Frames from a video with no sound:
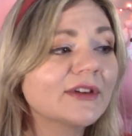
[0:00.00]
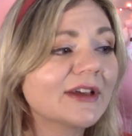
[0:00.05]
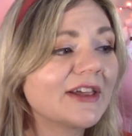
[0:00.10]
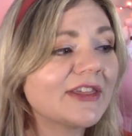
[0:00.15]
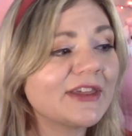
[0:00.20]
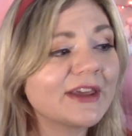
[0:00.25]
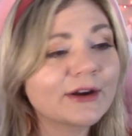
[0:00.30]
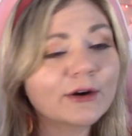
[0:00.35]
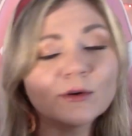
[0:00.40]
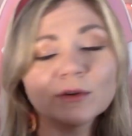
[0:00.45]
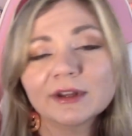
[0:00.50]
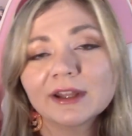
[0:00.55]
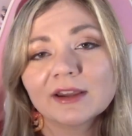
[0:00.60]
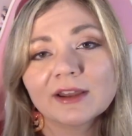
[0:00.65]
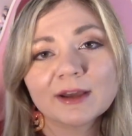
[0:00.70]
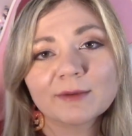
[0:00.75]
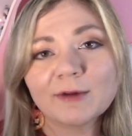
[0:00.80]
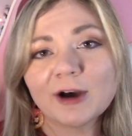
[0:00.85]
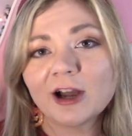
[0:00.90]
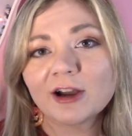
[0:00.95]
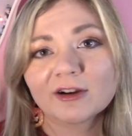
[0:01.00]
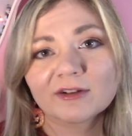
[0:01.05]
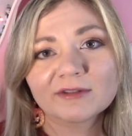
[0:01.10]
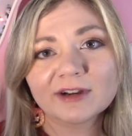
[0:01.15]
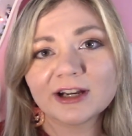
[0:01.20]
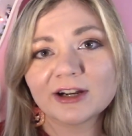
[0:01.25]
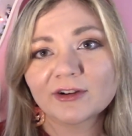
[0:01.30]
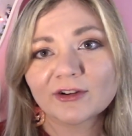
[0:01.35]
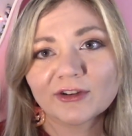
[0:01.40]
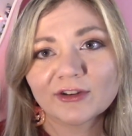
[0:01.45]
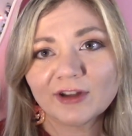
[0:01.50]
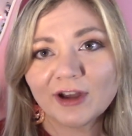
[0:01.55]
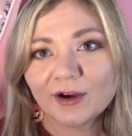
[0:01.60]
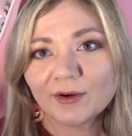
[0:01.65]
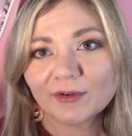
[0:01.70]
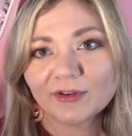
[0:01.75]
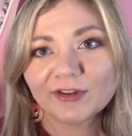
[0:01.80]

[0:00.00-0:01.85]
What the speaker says: I think only, like, manga readers know.